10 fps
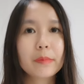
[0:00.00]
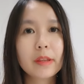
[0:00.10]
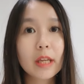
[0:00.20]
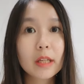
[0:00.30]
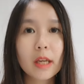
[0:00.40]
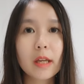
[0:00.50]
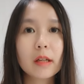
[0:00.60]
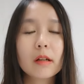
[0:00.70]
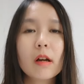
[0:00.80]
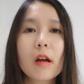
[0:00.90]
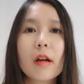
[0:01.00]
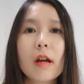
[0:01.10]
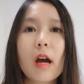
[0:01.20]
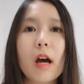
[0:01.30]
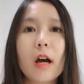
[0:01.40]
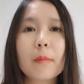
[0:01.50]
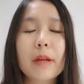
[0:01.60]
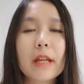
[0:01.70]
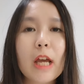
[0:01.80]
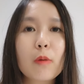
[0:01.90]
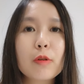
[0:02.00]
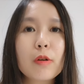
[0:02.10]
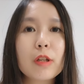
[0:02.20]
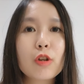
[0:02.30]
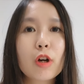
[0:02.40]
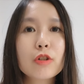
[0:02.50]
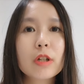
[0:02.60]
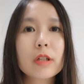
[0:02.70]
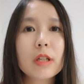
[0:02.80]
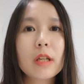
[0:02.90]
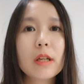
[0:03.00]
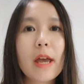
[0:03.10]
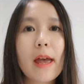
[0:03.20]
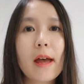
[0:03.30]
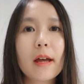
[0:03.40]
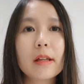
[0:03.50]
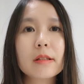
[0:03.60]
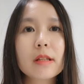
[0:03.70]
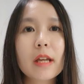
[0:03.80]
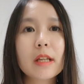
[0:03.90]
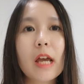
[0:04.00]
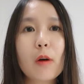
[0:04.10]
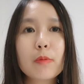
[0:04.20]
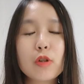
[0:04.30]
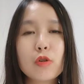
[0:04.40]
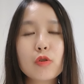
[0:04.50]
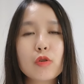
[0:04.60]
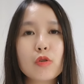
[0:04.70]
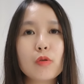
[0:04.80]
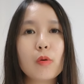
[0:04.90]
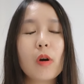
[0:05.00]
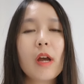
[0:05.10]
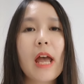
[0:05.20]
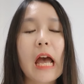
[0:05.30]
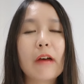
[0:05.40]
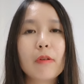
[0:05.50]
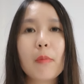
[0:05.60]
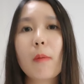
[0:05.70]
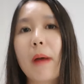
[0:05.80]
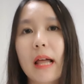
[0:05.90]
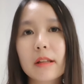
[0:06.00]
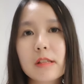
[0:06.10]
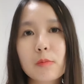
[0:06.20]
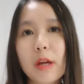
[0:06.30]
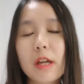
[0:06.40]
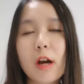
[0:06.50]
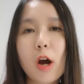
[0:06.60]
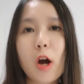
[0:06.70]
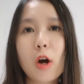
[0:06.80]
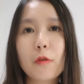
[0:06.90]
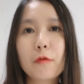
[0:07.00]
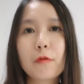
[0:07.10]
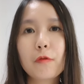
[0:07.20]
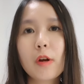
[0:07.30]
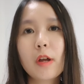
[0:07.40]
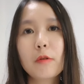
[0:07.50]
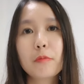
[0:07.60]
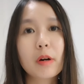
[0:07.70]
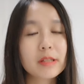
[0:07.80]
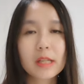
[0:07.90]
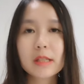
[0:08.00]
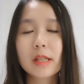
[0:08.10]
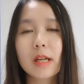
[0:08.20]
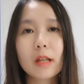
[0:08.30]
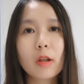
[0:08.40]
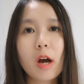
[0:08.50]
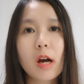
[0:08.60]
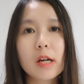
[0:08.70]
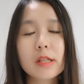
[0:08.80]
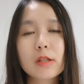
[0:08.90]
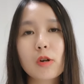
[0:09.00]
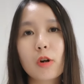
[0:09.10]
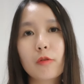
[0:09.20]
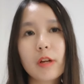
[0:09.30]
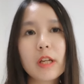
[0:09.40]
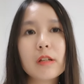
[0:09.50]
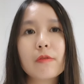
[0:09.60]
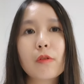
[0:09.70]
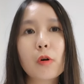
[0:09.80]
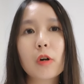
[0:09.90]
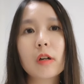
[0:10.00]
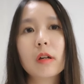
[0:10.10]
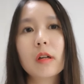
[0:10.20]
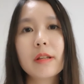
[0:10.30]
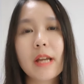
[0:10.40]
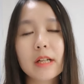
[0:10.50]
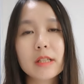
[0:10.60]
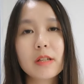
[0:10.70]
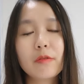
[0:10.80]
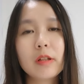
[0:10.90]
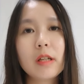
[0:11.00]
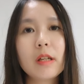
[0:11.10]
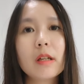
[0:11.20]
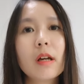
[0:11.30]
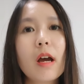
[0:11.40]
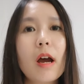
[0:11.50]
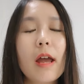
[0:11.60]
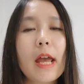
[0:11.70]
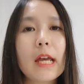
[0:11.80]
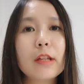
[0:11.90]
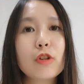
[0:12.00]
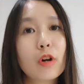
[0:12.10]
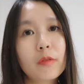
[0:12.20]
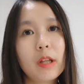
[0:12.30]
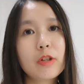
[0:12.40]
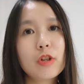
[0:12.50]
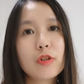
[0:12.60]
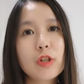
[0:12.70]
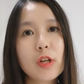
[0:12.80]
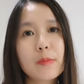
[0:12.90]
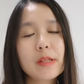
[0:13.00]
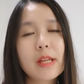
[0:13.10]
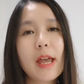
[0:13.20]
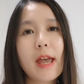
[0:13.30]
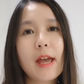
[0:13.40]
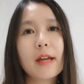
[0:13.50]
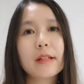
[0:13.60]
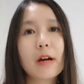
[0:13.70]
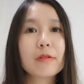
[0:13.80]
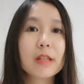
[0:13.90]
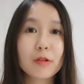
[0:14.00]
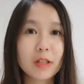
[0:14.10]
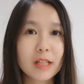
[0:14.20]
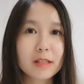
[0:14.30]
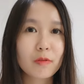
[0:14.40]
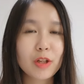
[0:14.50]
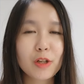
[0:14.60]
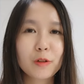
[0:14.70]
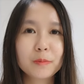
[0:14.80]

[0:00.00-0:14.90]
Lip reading: thinking can help you in your journey, and can help you to have a more balanced way of processing loss or grief or negativity in your relationships. And I'll see you in the next video.